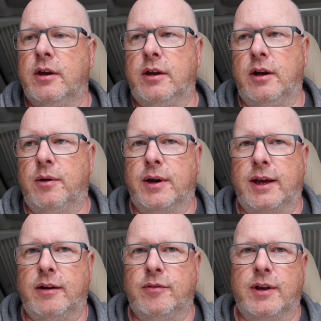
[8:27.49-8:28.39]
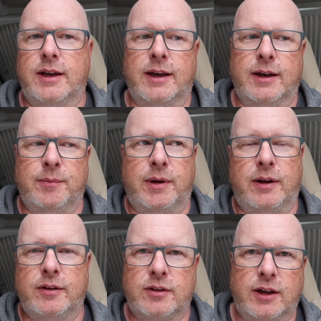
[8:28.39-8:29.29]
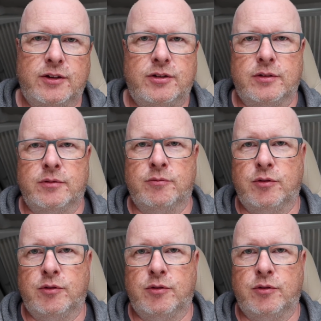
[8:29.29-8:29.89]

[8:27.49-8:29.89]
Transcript: you know, a kind of like an isolation